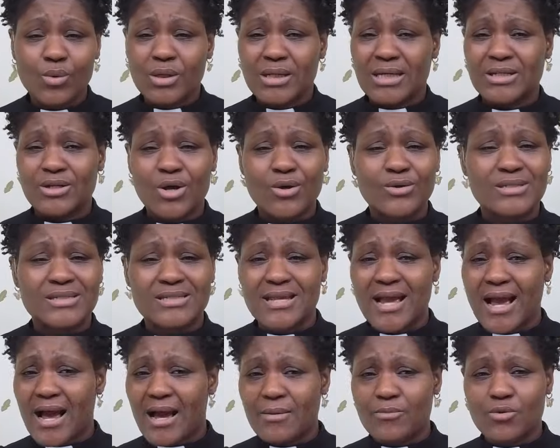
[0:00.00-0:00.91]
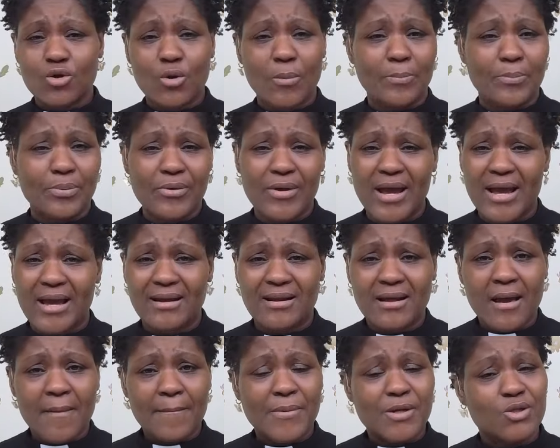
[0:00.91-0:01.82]
in those times you prayed,
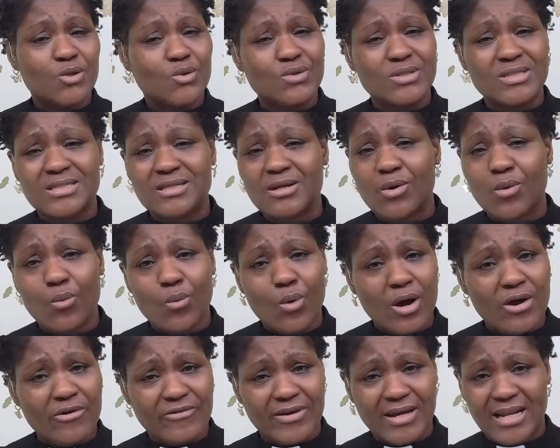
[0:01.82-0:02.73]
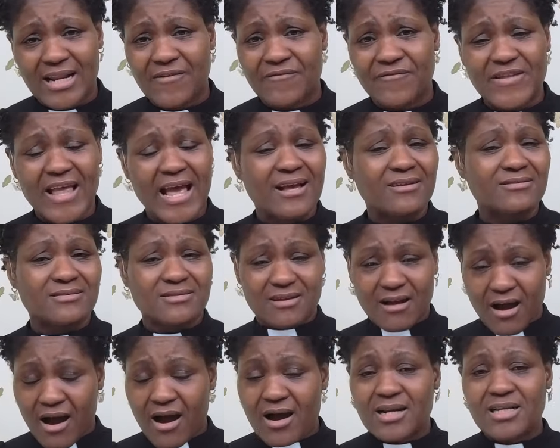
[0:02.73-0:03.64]
but you still worried if that
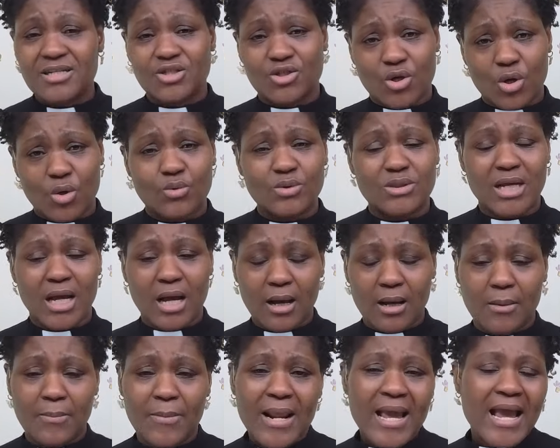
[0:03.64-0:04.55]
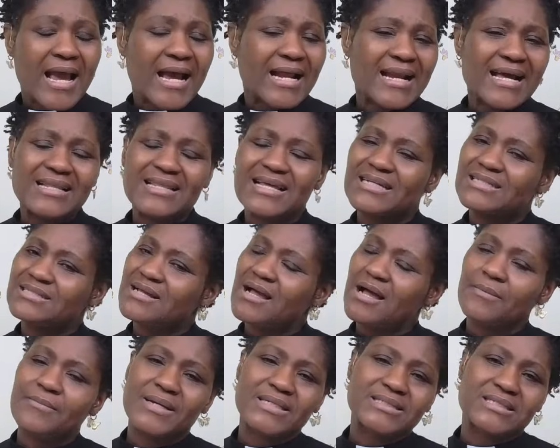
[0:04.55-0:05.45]
God is going to help. And at that
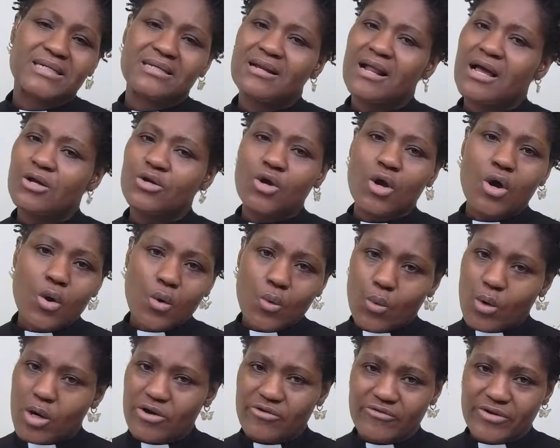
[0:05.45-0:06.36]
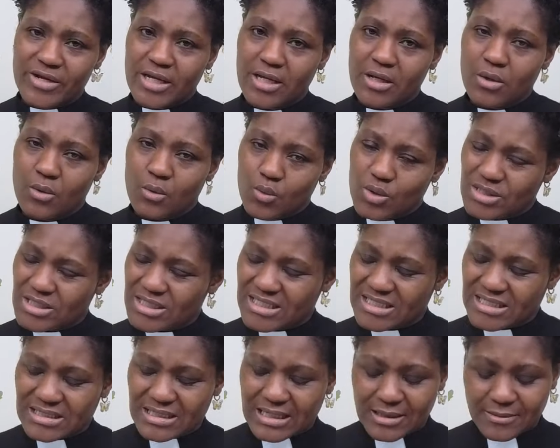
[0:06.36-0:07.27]
time, I did not know worry was a
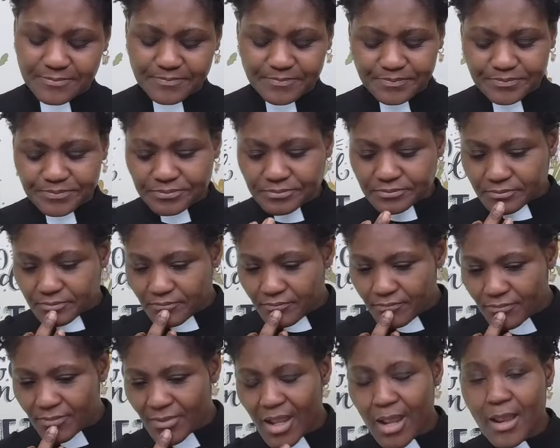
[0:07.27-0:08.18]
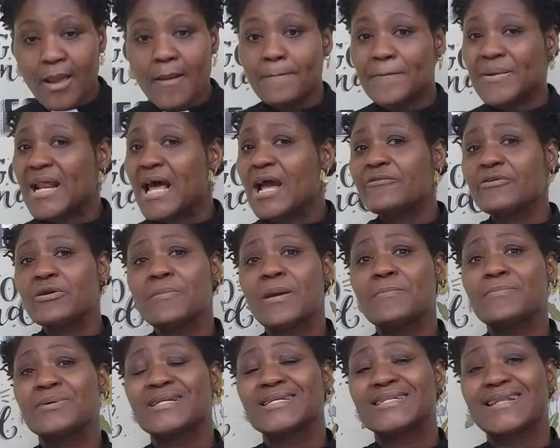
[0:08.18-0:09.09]
sin. But I
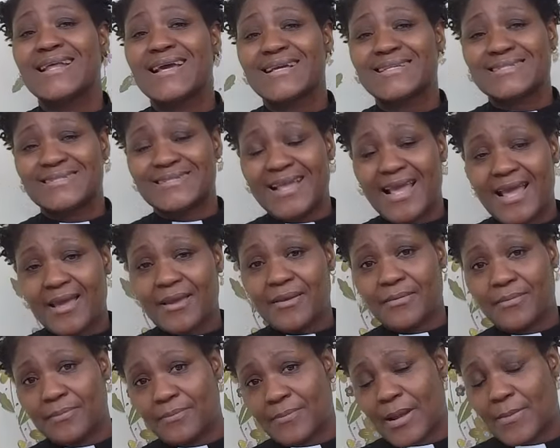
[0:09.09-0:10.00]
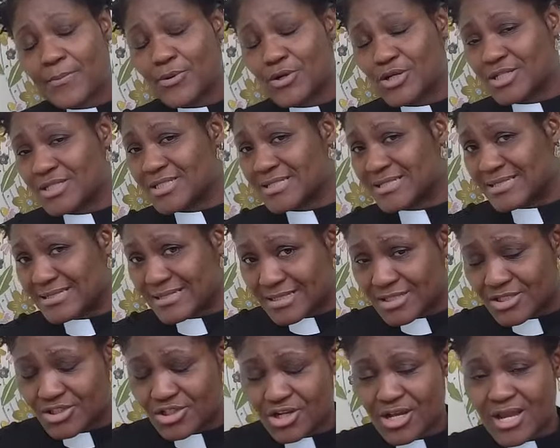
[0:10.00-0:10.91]
remember the next day, my brothers and
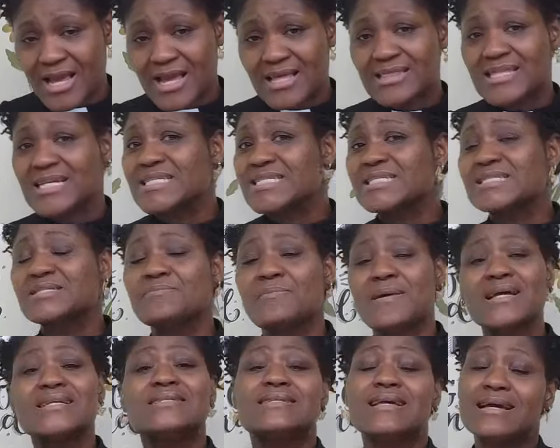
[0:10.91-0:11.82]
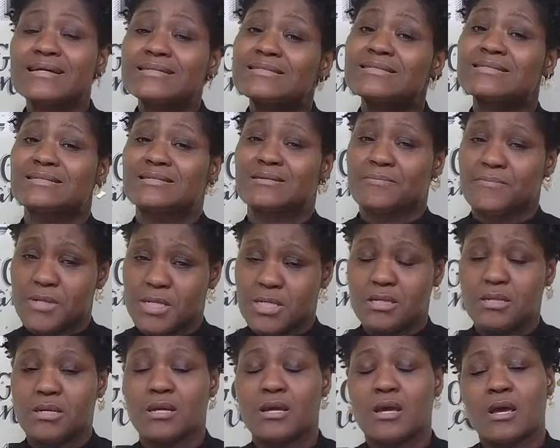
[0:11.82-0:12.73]
sisters, this is my
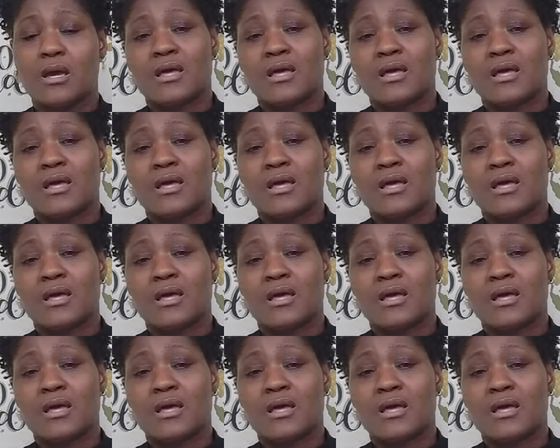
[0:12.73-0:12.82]
testimony.